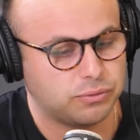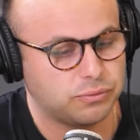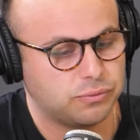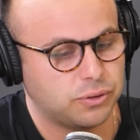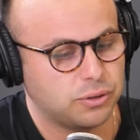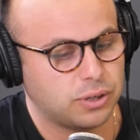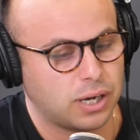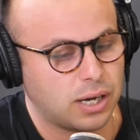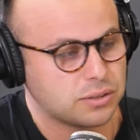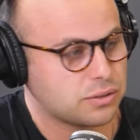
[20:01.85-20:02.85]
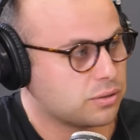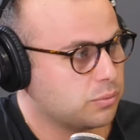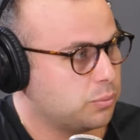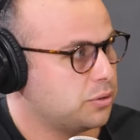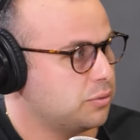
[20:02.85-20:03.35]
F- for us,
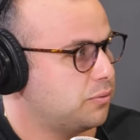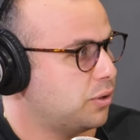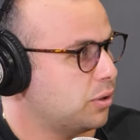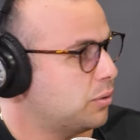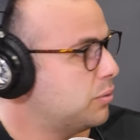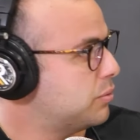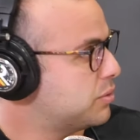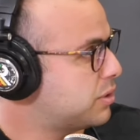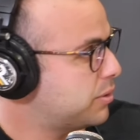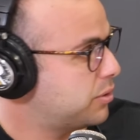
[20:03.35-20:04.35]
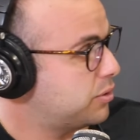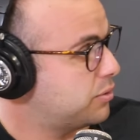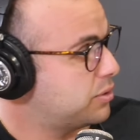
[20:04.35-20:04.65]
we follow some of the